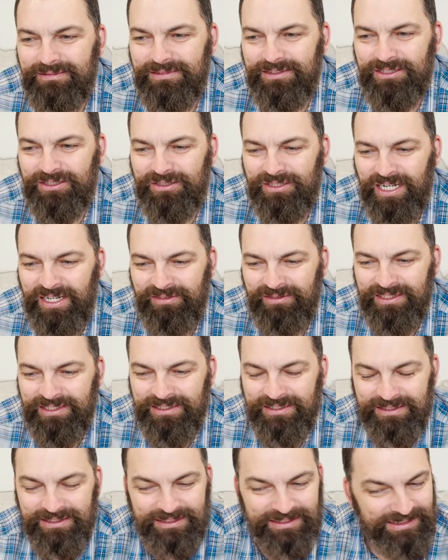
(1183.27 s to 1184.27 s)

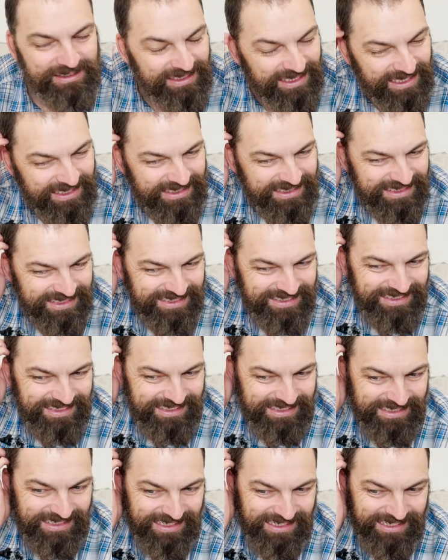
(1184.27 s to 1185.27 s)
Traveling has
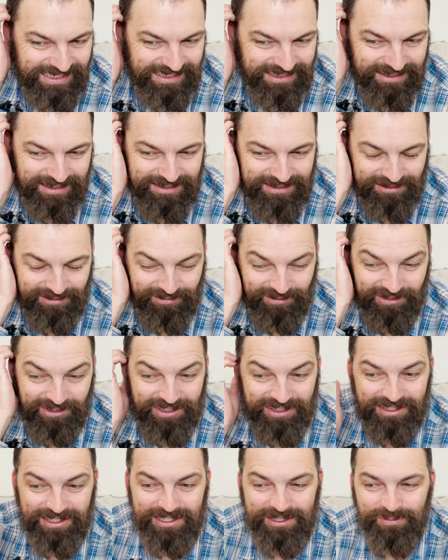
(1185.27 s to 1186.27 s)
gotten
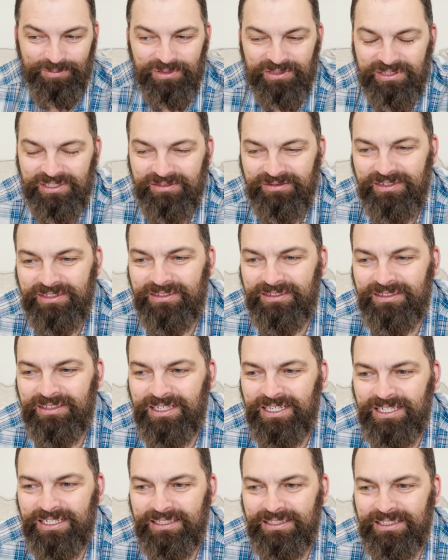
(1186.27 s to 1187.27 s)
worse, believe it or
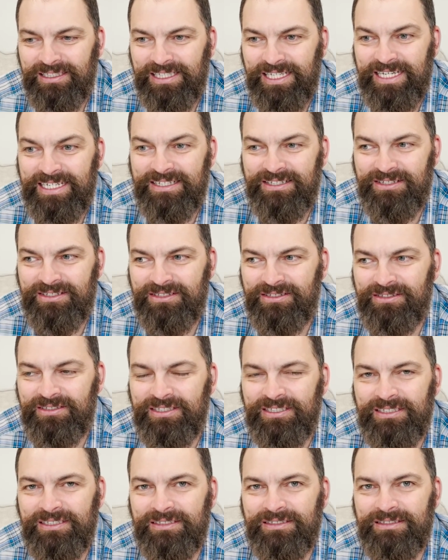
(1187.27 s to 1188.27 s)
not, in the last 2
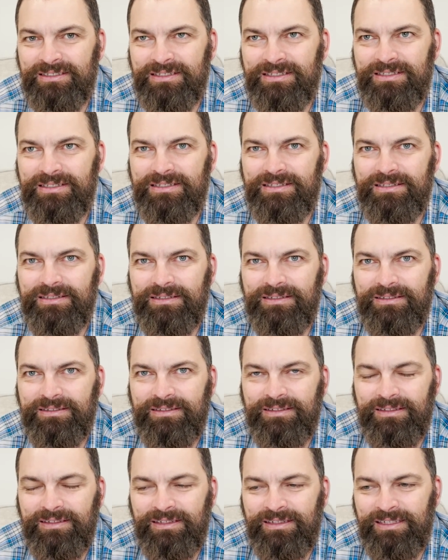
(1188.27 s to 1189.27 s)
years.
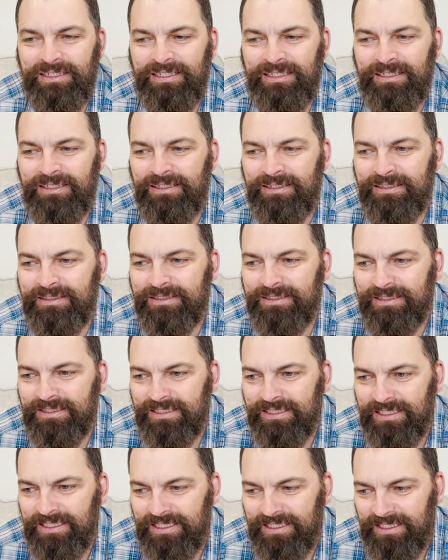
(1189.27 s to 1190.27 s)
And
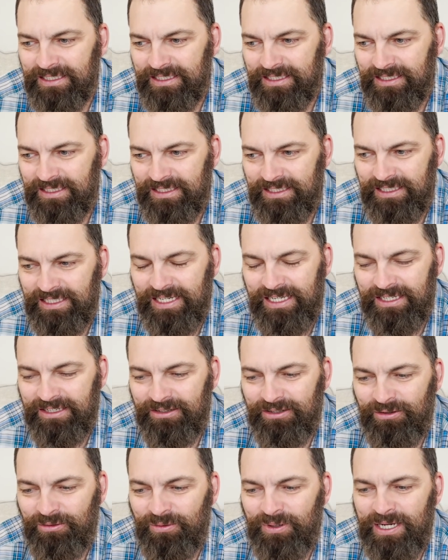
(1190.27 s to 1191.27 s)
yeah, I don't
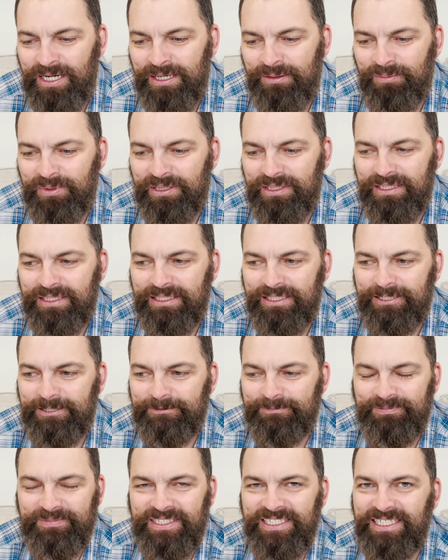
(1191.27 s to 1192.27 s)
know why, but
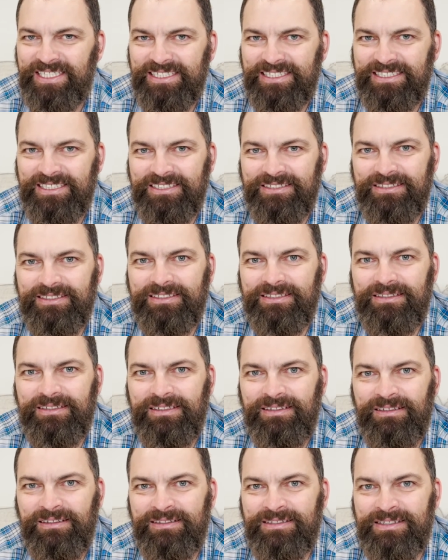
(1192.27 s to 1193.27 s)
yeah, it just
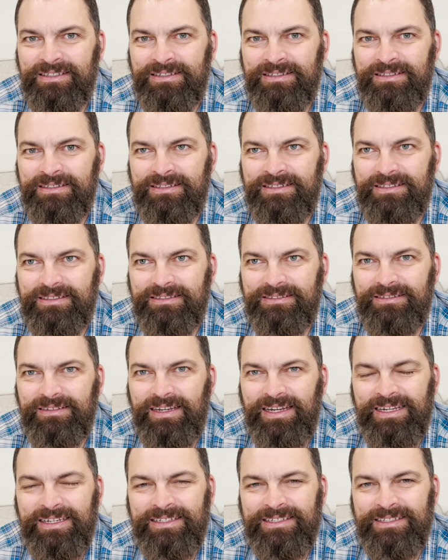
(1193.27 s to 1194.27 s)
isn't
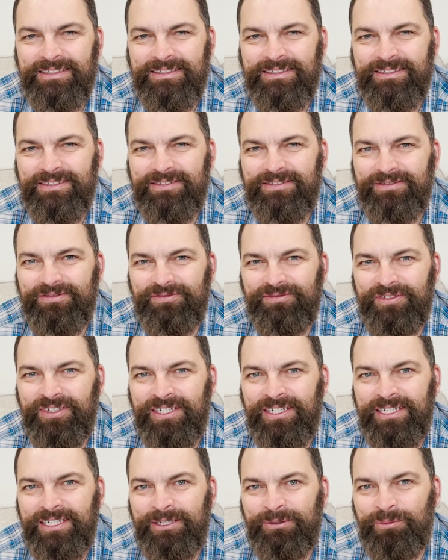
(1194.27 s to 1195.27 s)
as fun
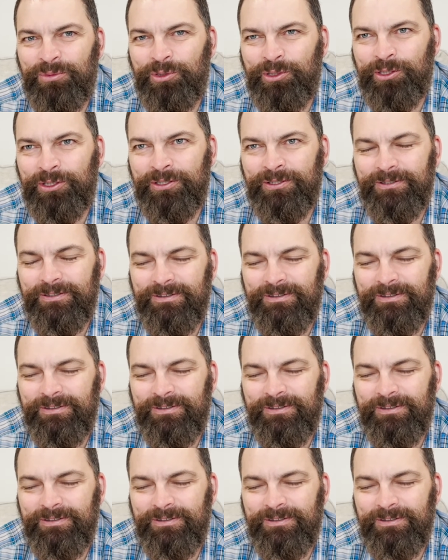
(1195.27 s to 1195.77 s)
anymore.